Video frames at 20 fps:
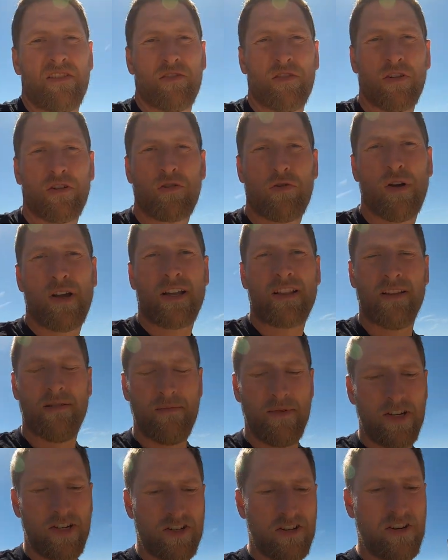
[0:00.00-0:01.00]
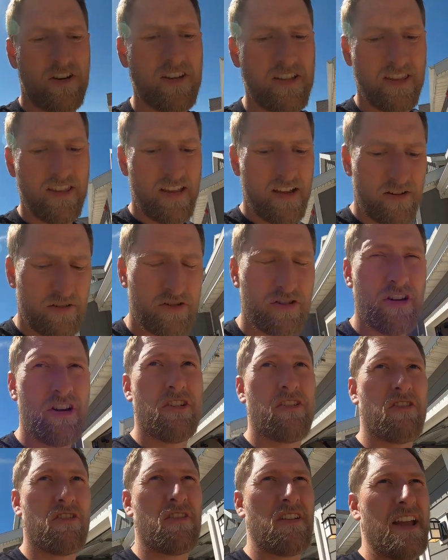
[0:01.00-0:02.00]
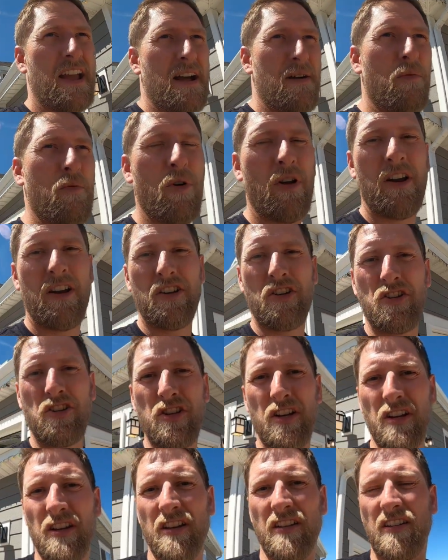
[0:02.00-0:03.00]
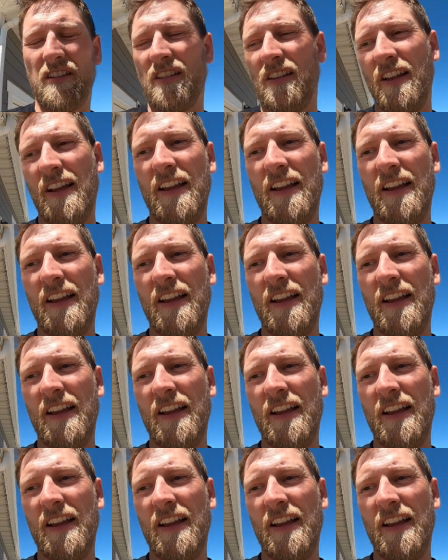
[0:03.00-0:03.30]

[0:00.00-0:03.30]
Real quick, let me show you in the OG crew cab what it should look